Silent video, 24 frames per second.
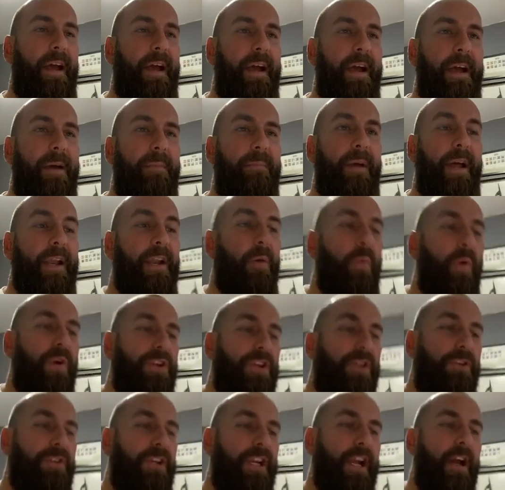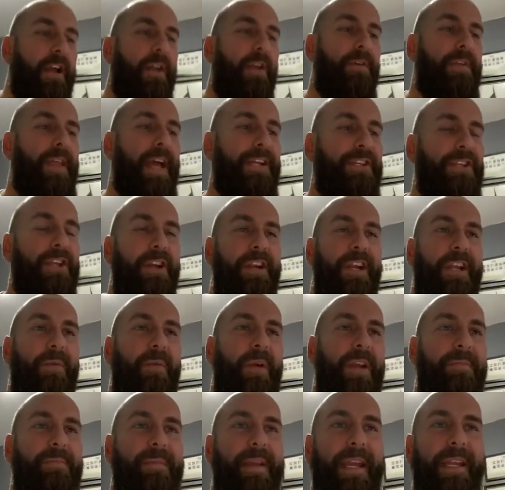um, and I want you to go along that journey
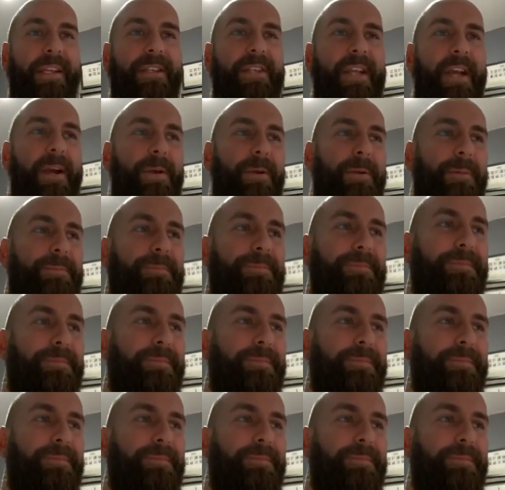with me. So,